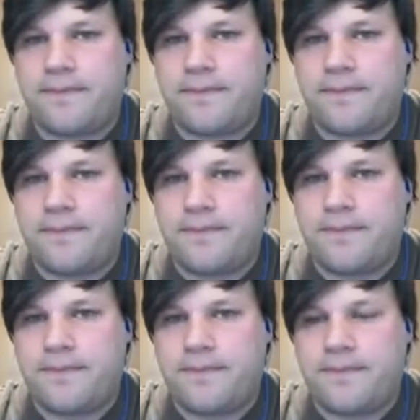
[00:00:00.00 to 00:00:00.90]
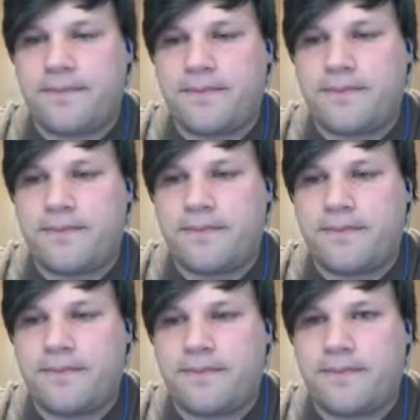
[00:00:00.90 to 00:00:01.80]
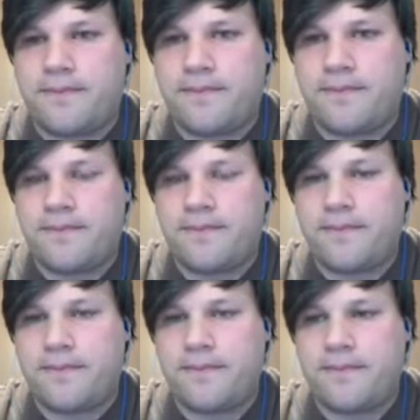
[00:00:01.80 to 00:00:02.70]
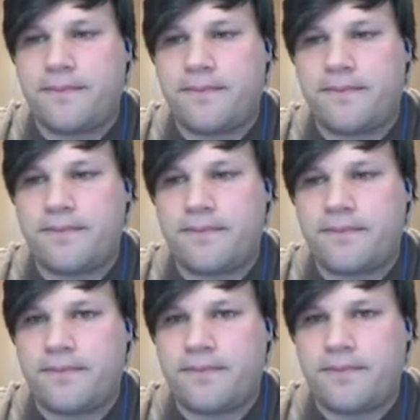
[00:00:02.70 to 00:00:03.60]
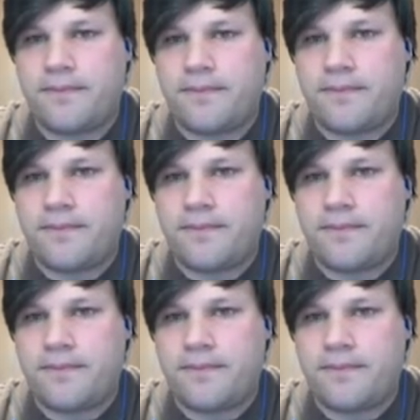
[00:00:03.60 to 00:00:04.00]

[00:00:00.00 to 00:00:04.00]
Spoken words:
[no speech]